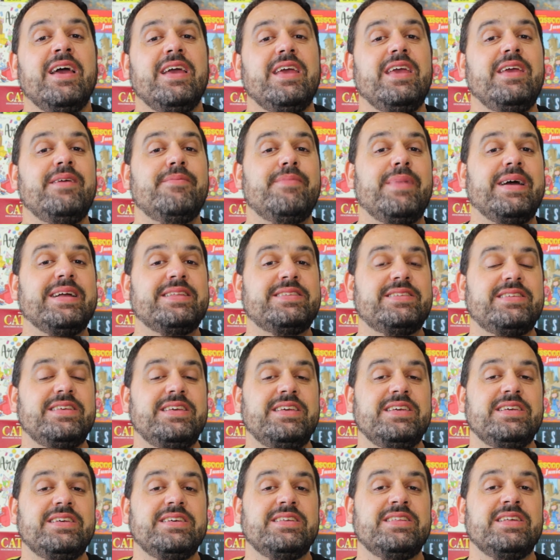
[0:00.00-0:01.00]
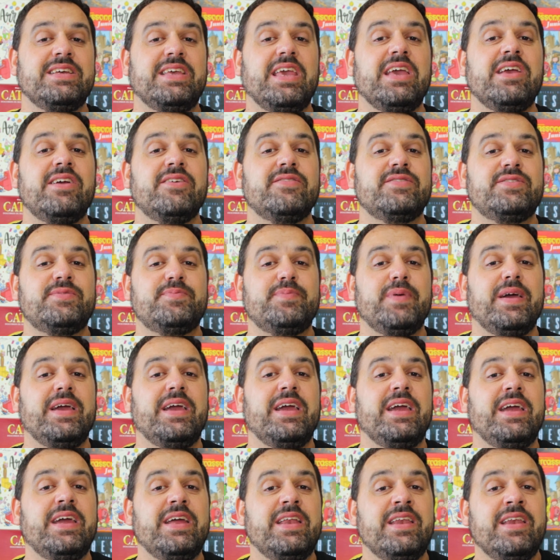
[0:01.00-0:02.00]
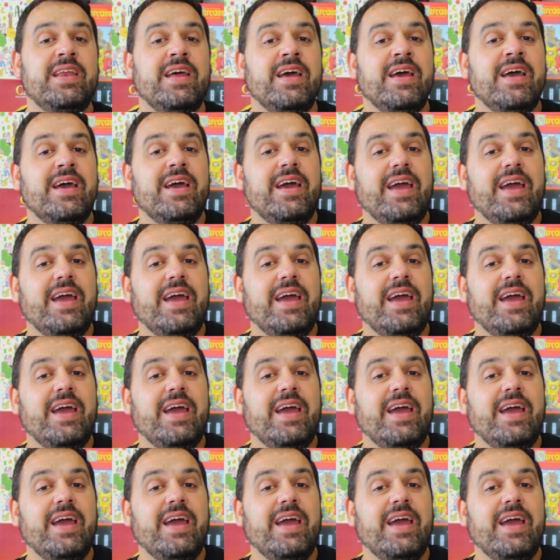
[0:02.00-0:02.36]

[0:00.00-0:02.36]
He met the king of Spain,